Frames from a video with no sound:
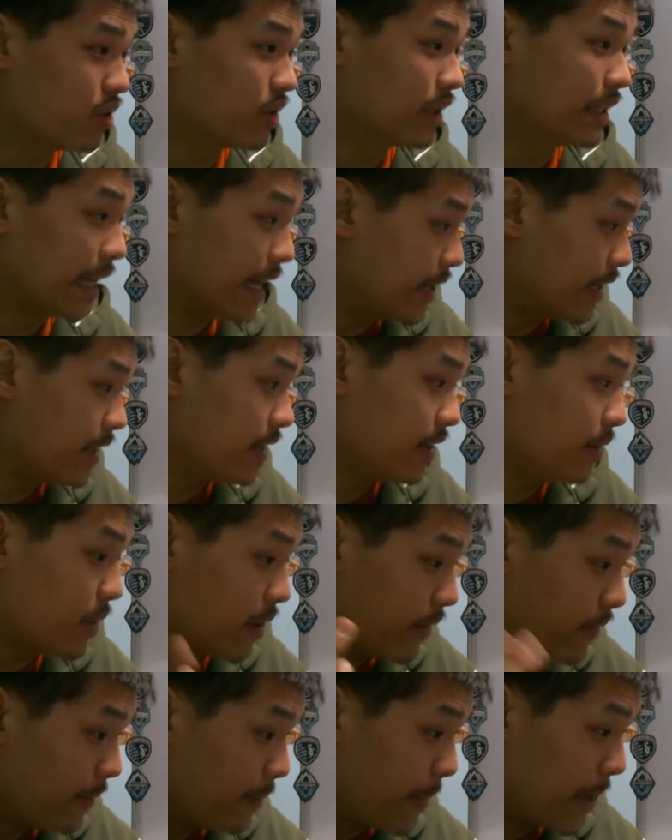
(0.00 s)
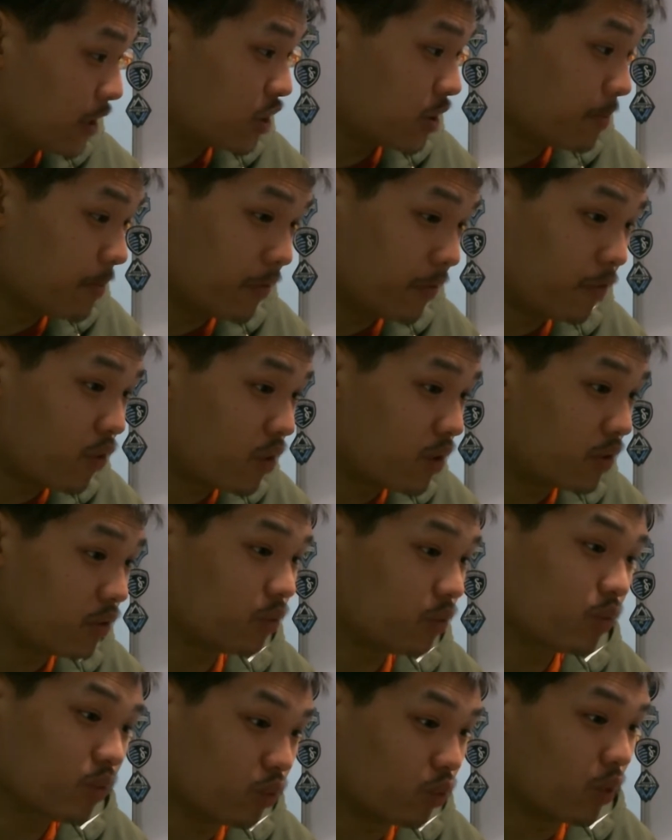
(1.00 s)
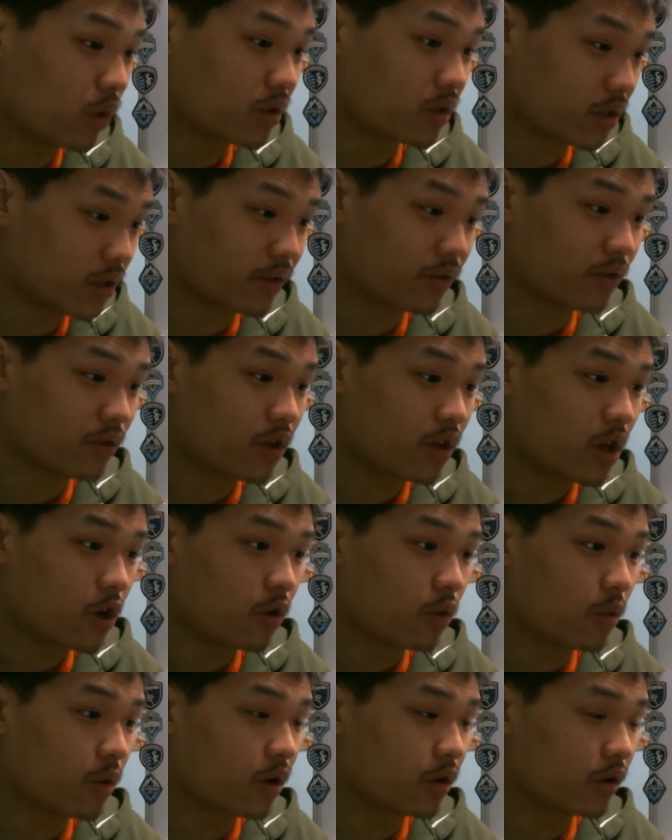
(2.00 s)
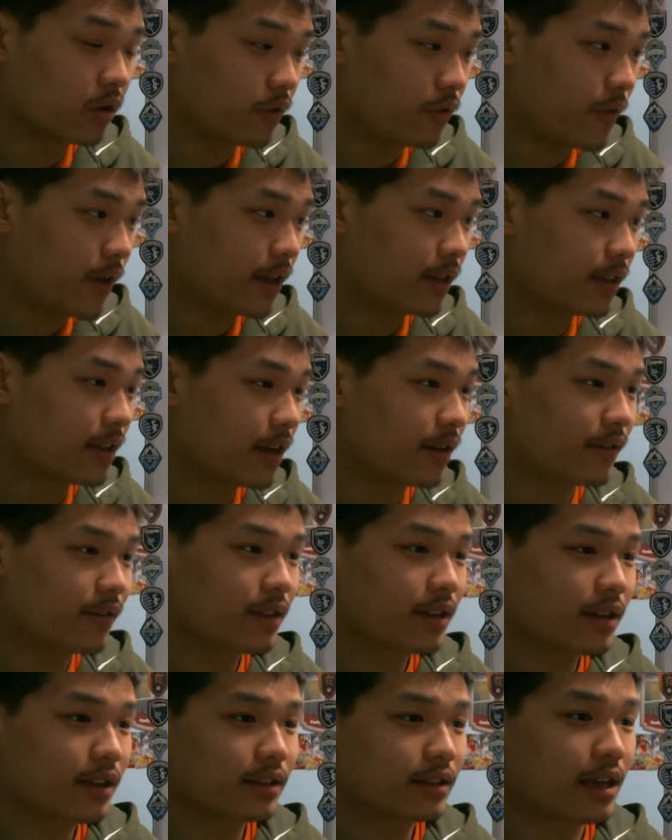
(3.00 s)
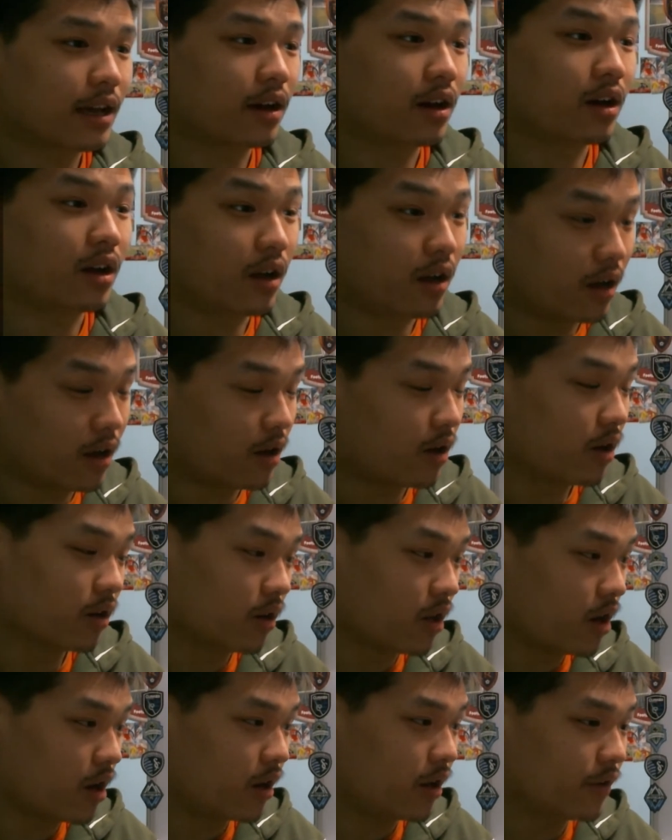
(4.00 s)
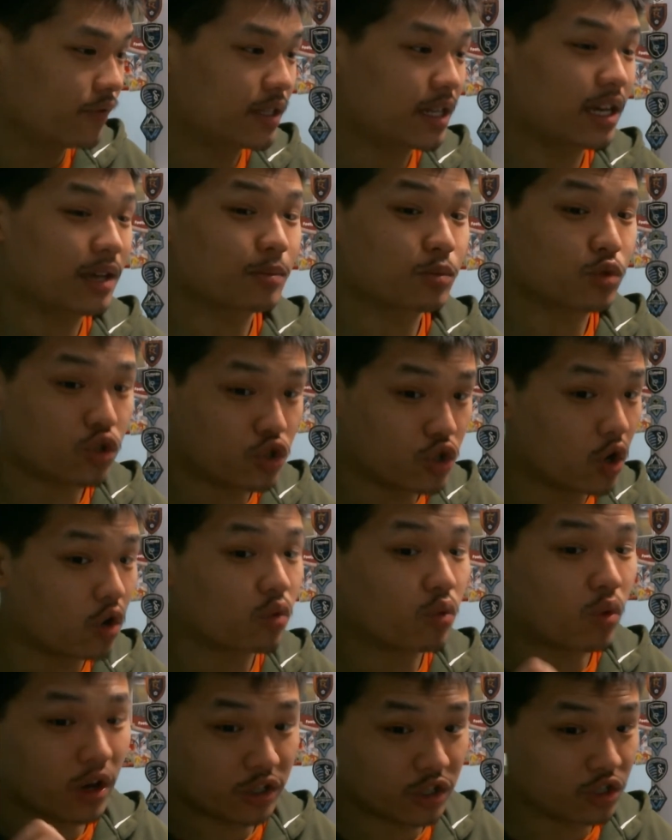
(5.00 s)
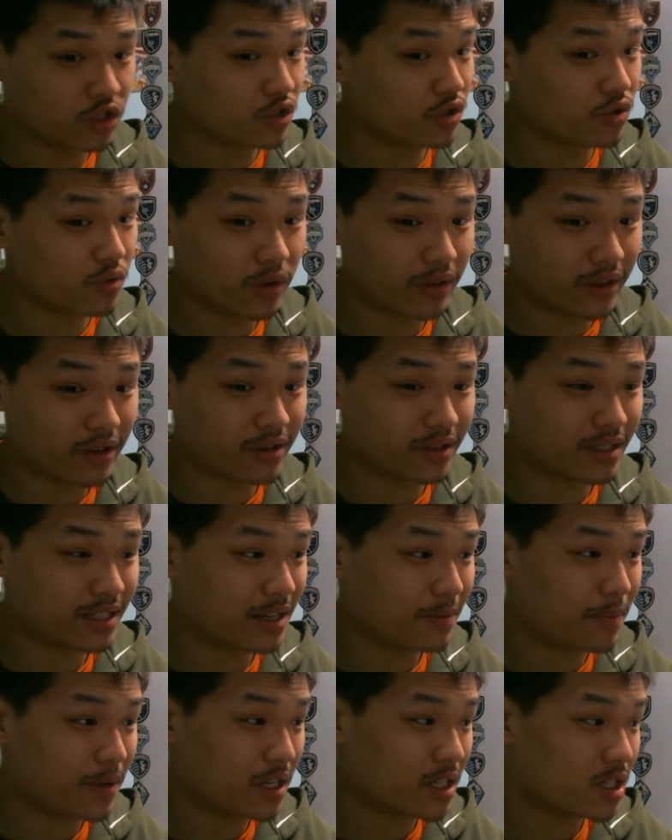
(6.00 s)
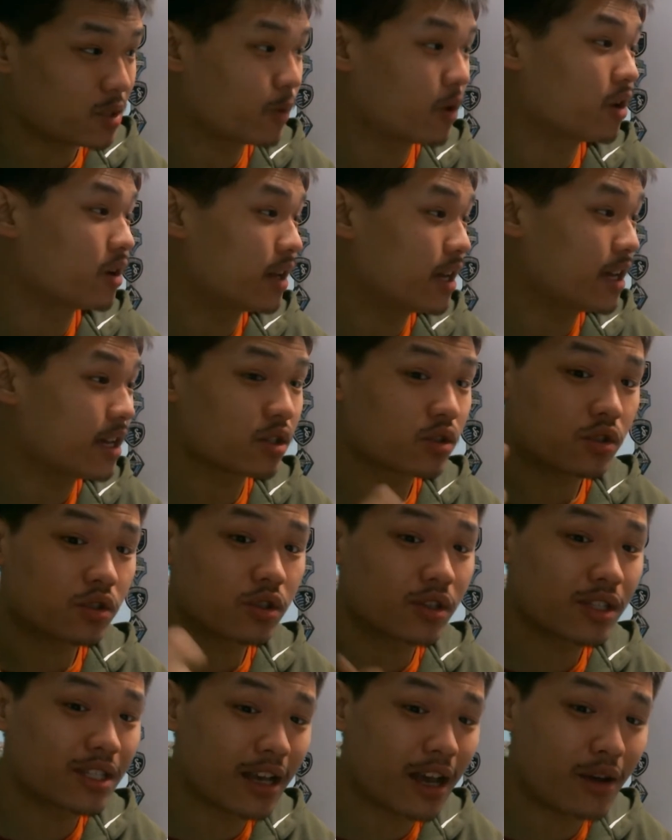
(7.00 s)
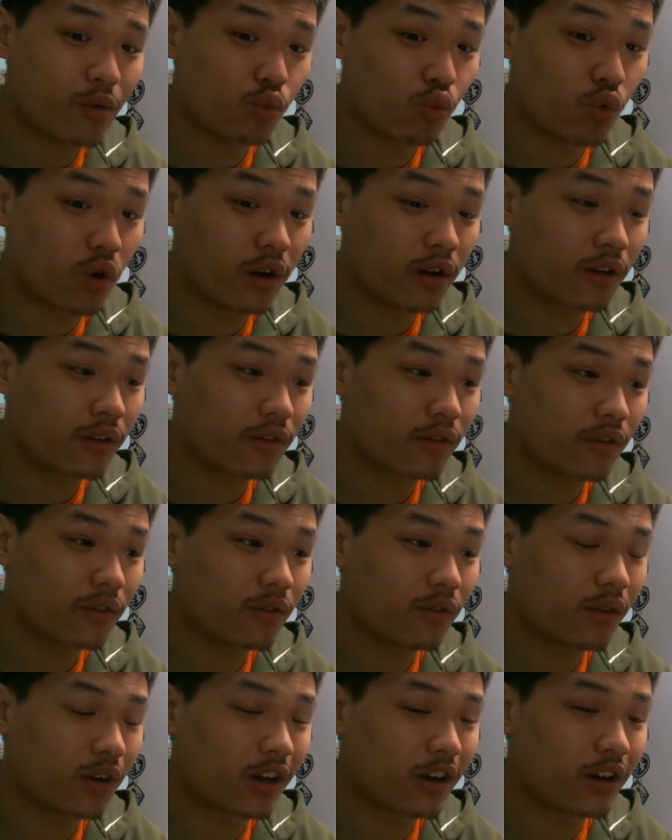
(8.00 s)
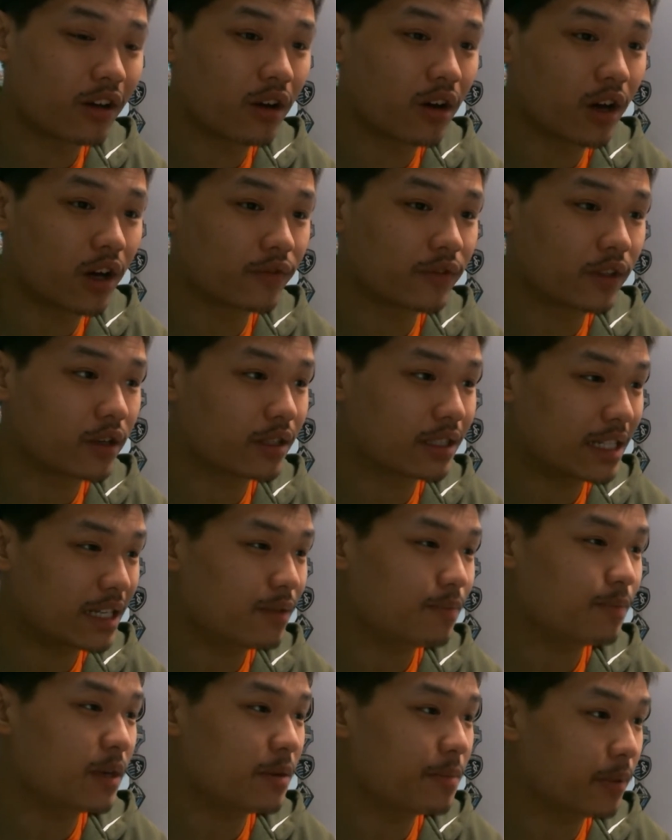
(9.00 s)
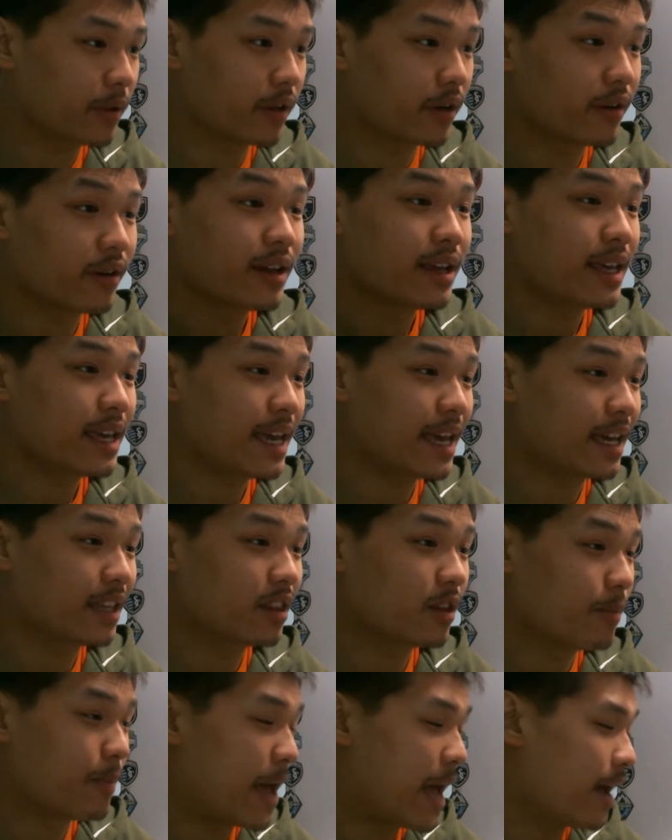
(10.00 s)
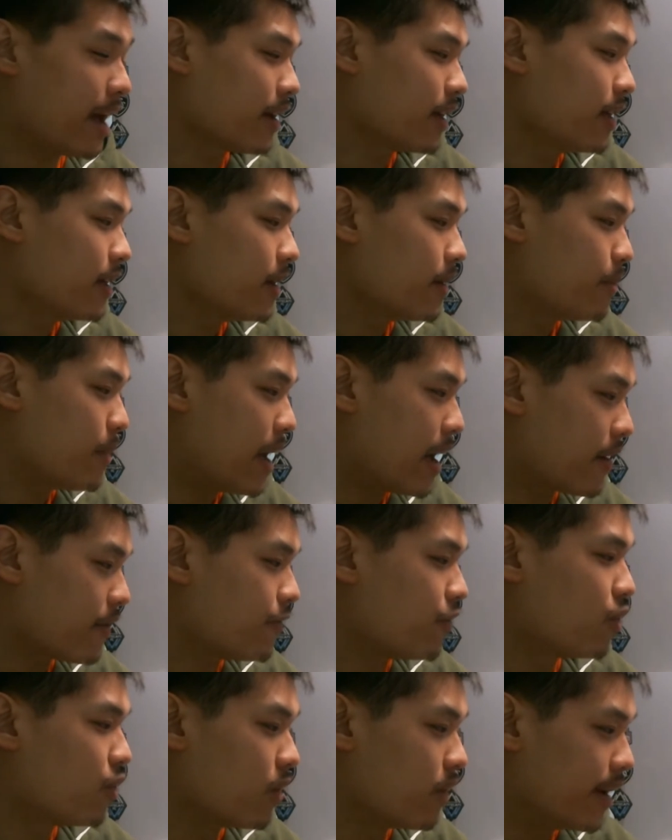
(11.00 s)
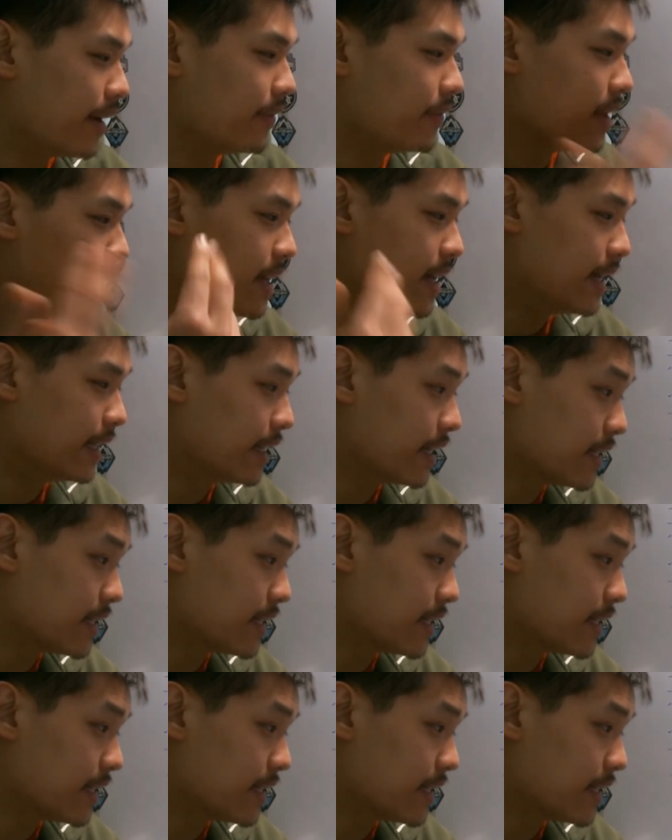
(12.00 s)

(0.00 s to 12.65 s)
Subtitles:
And that I mentioned before, one of the thing that that a lot of teams don't want to do with their DP spot is to sign one of their DP player in the back four. And in this